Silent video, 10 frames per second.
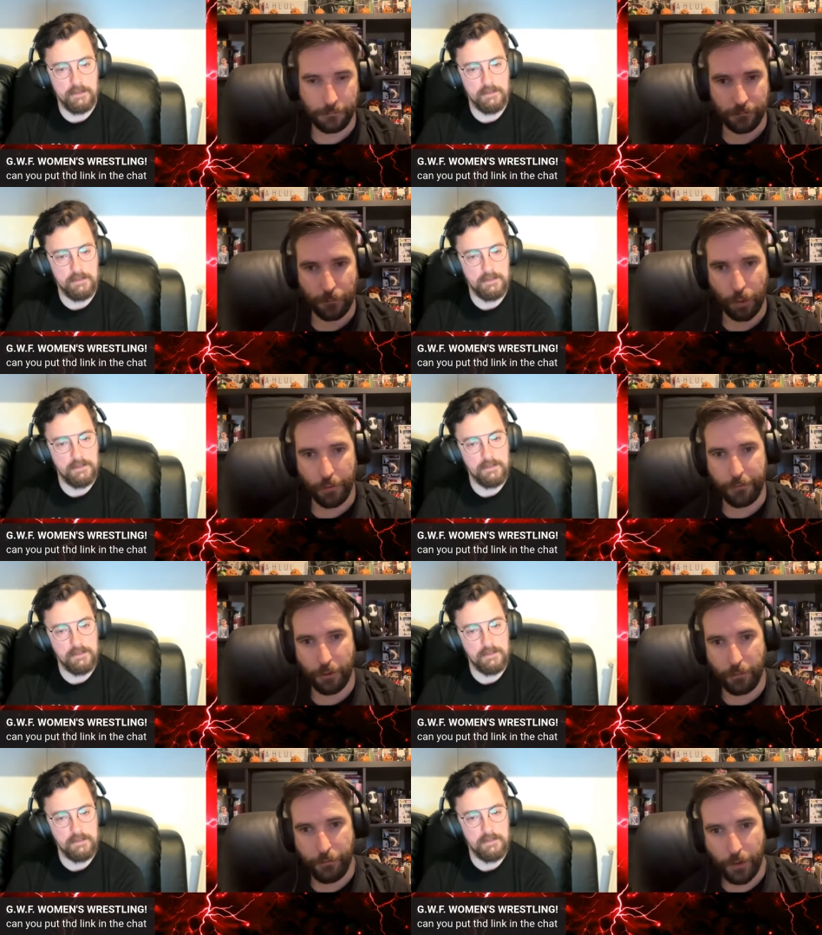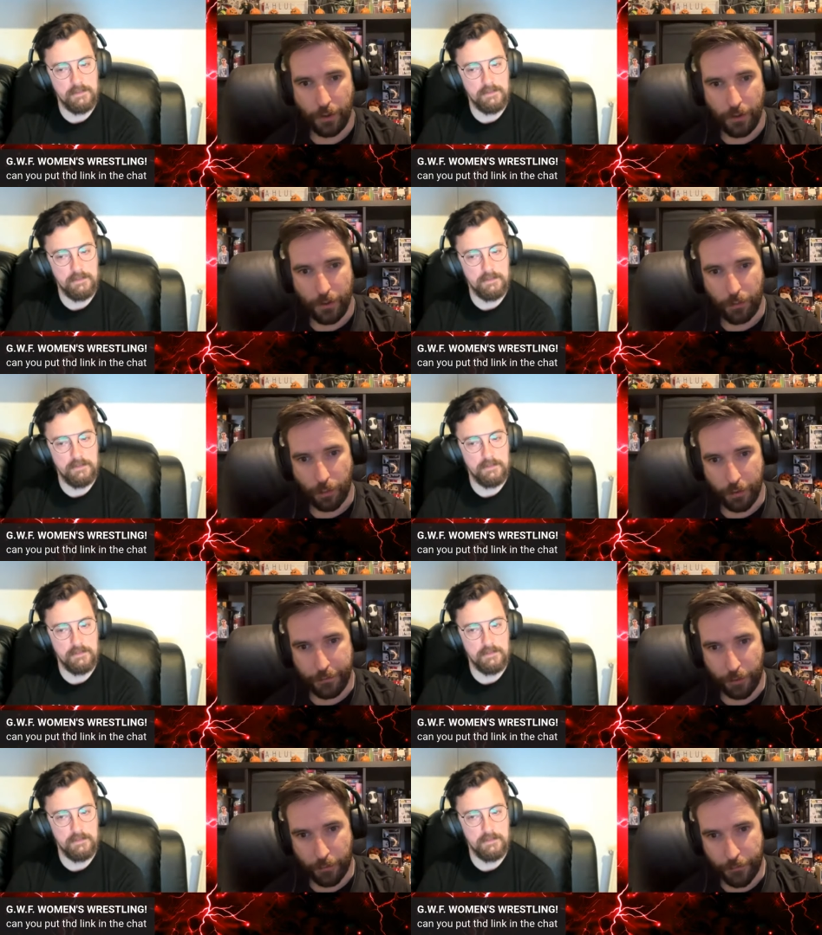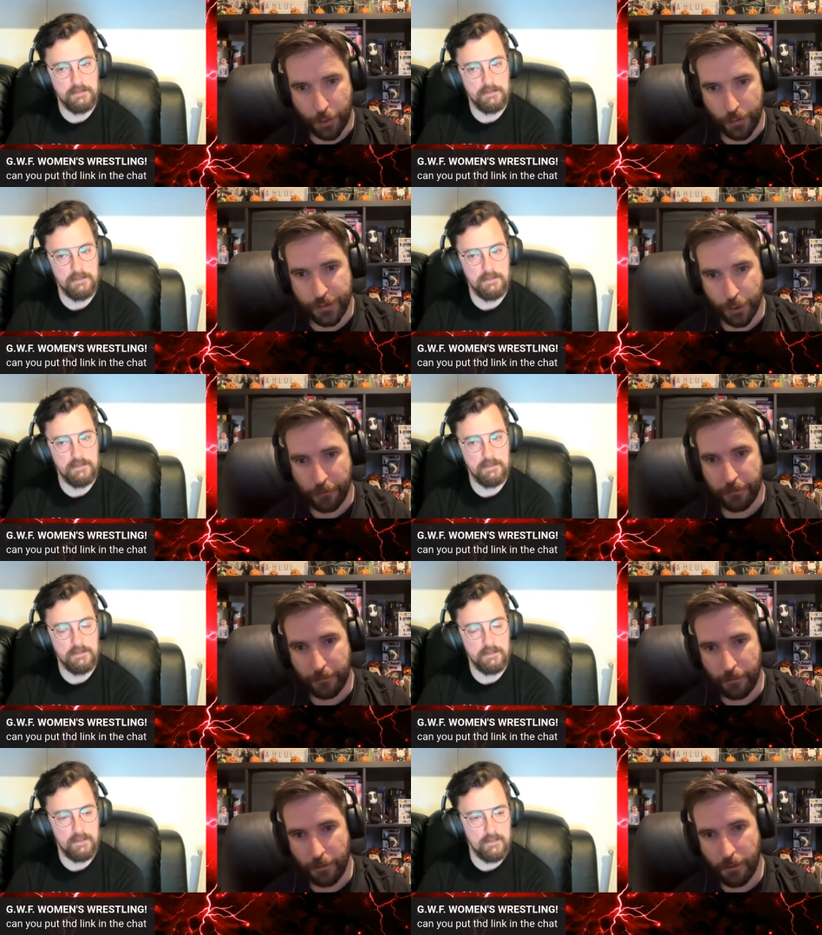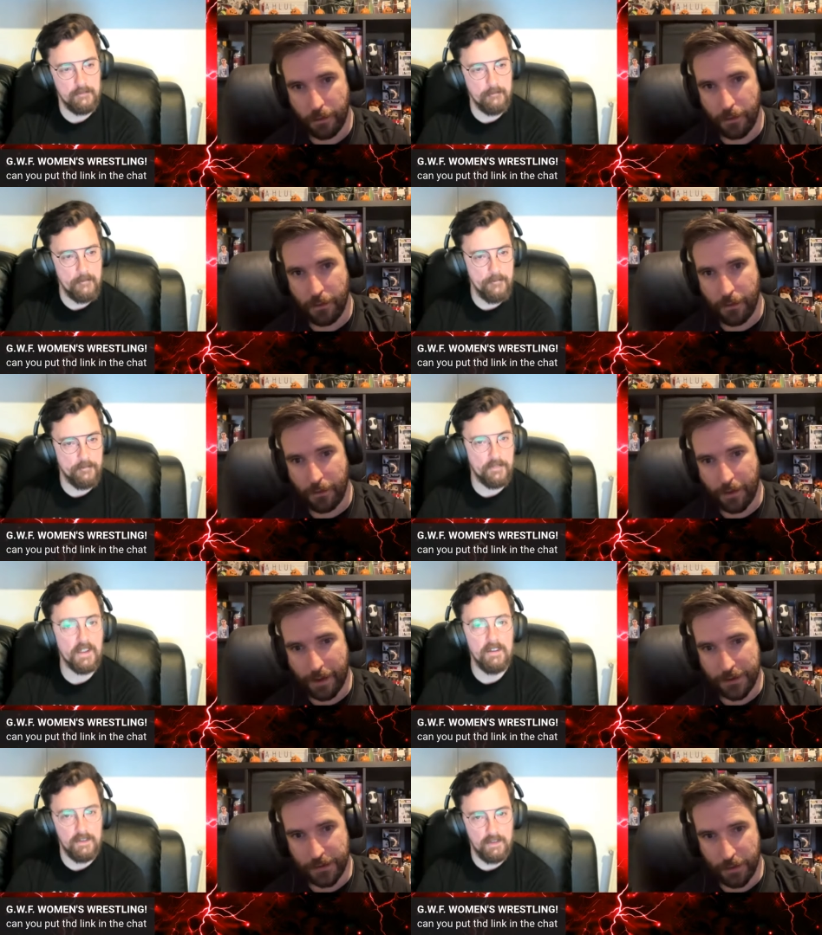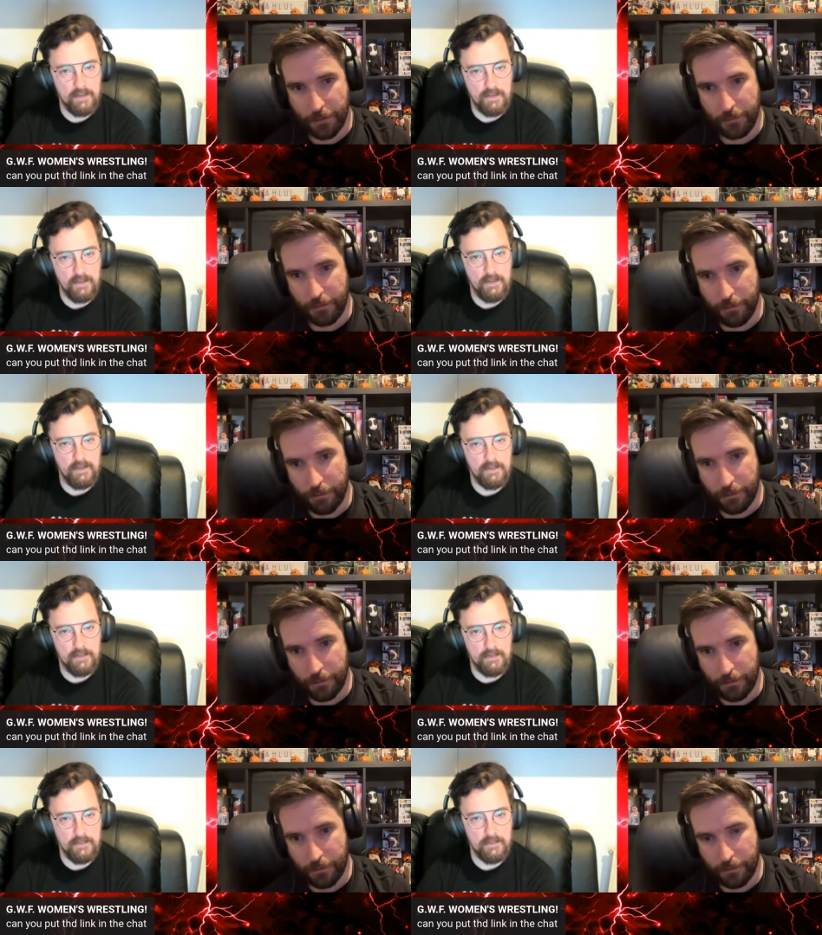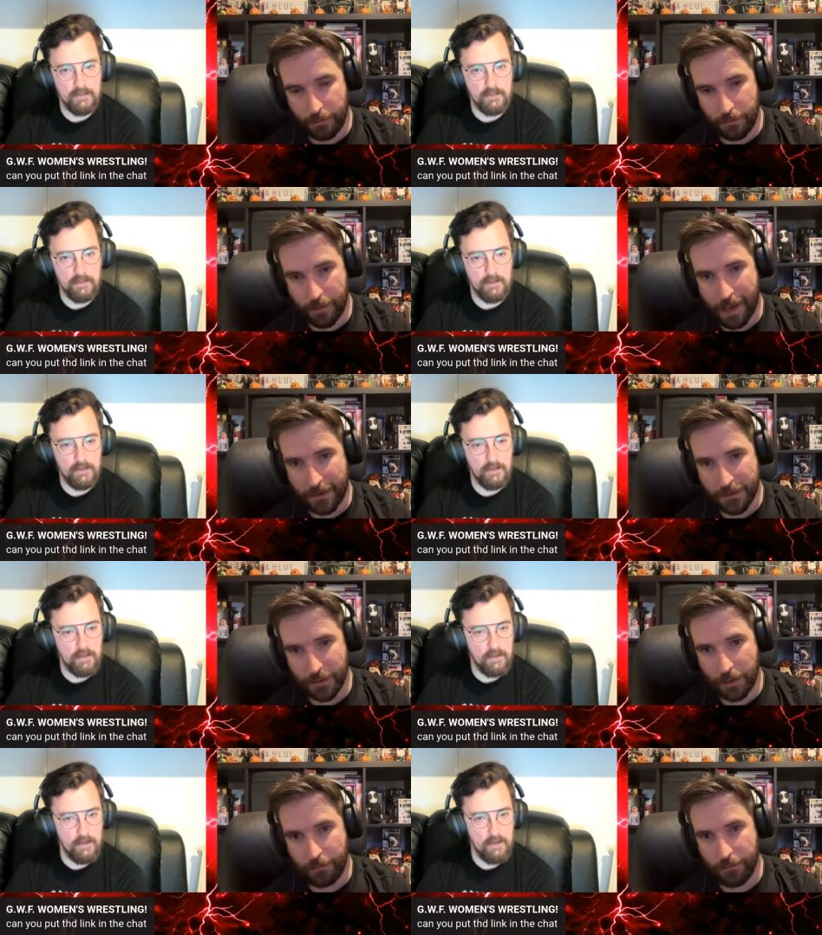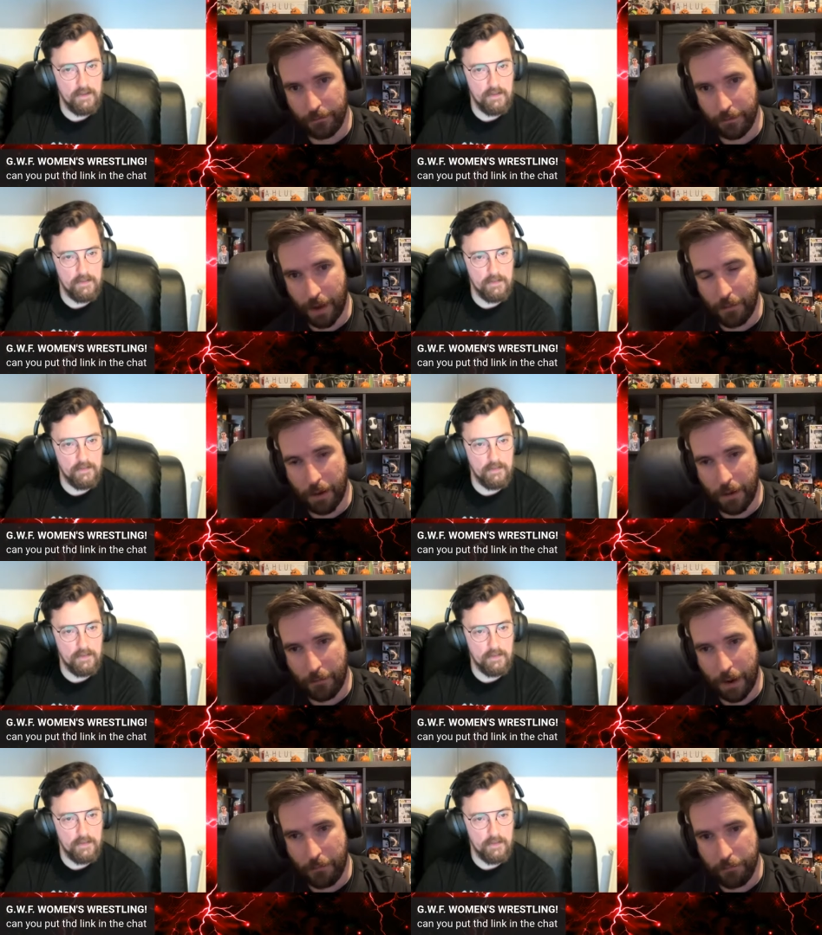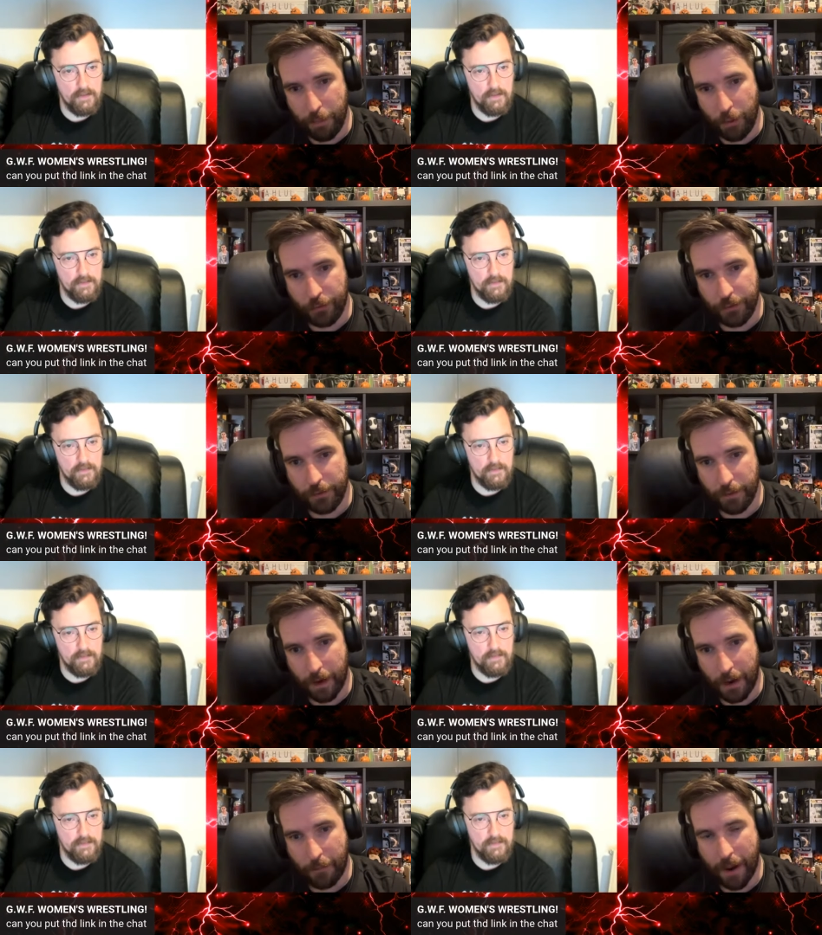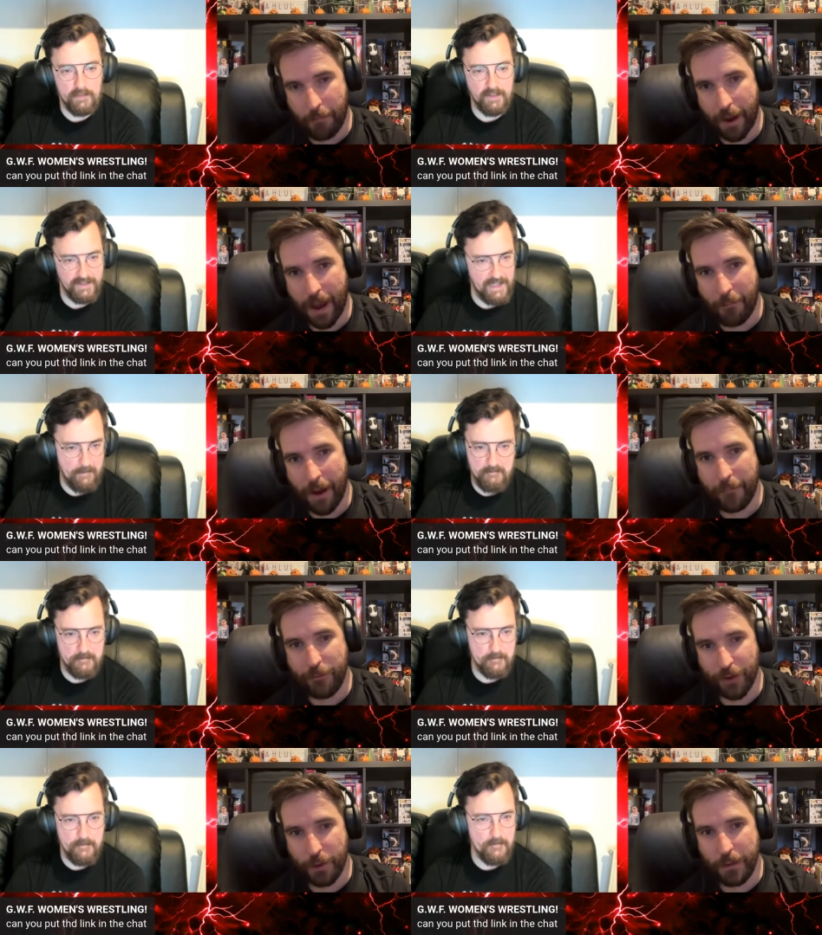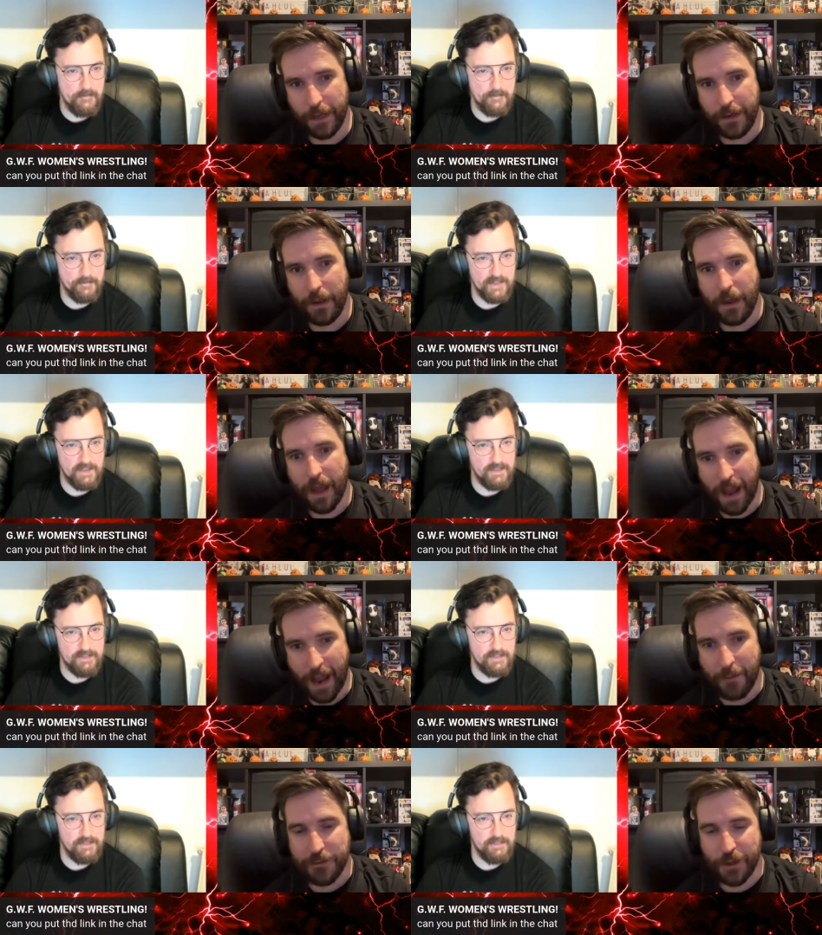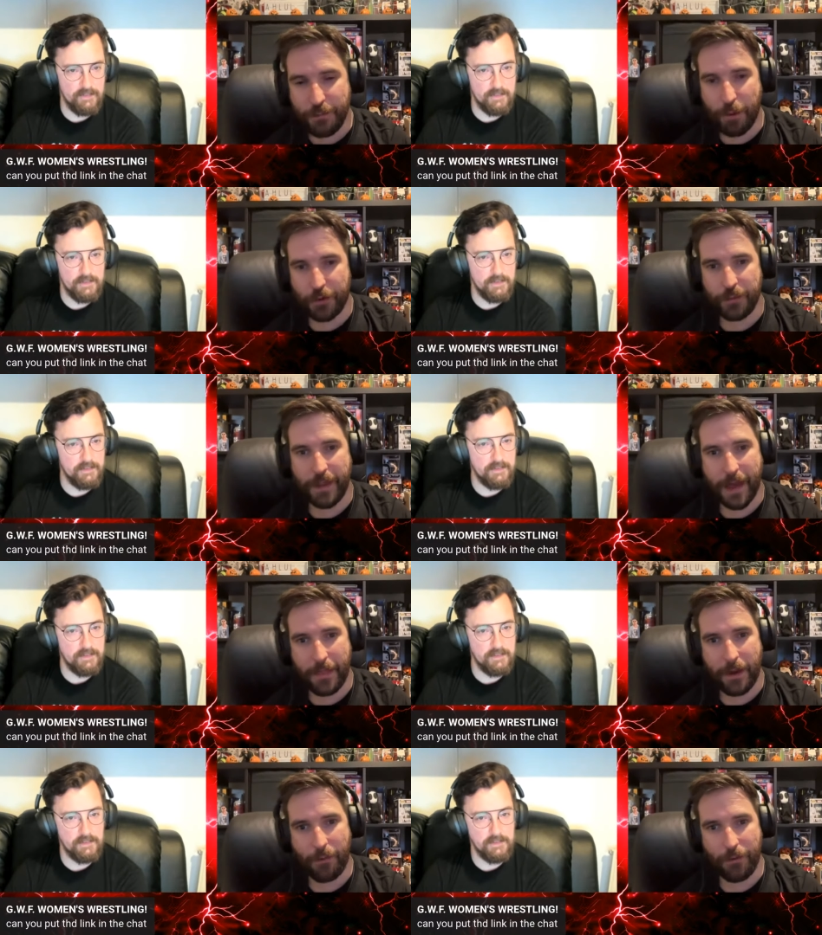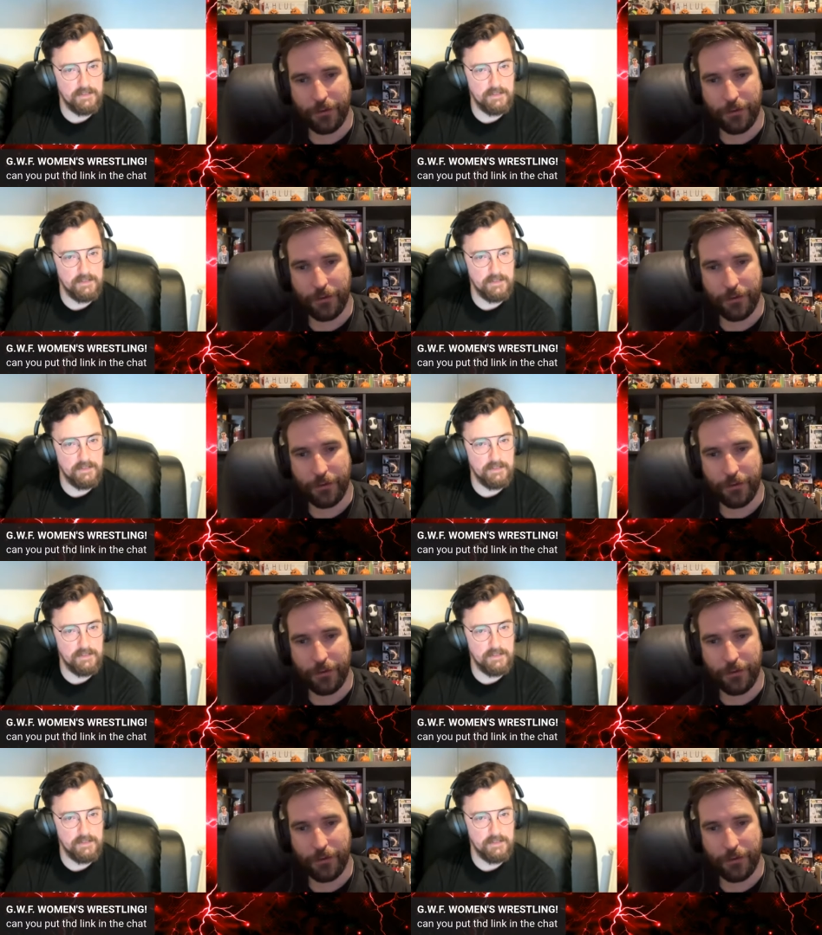Speaker 1: Wonderful. Wonderful. Good stuff. Excellent. Excellent. I'm I'm I'm buzzed. I'm I'm I'm yeah. absolutely absolutely buzzed with that. That was